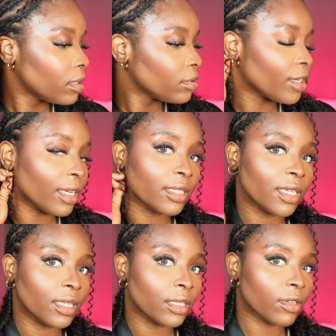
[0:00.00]
Try to
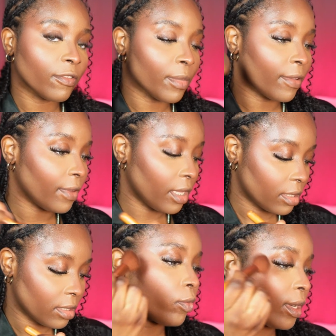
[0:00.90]
take this off my
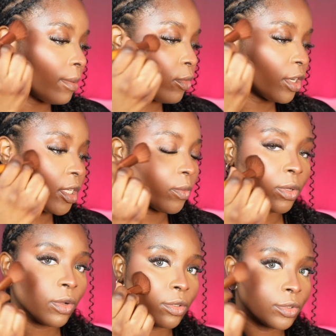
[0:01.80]
face. When I'm working
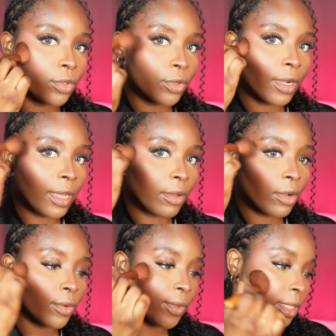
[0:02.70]
with contour, I
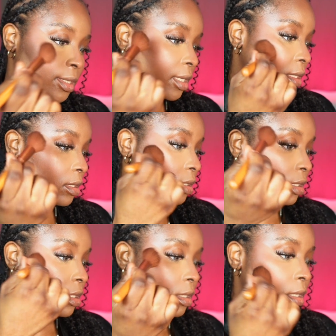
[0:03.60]
always like
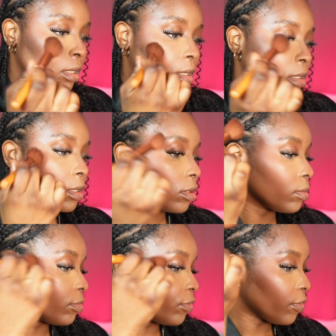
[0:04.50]

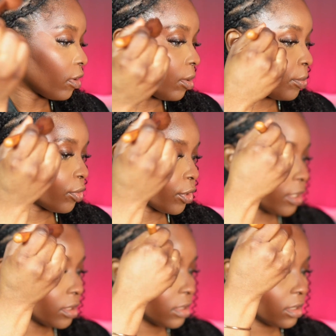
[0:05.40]
move
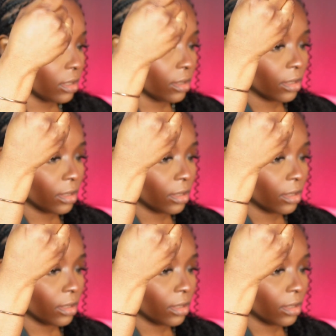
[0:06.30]
upwards.